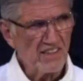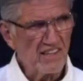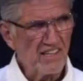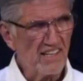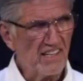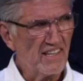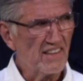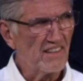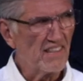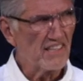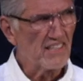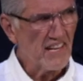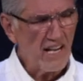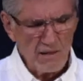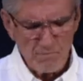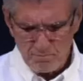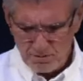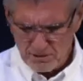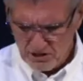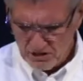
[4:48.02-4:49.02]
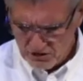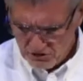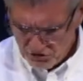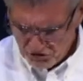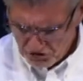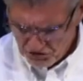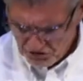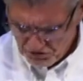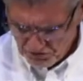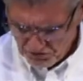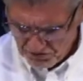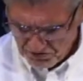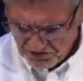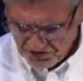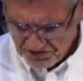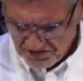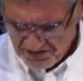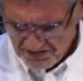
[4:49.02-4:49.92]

the, the cup and the juice,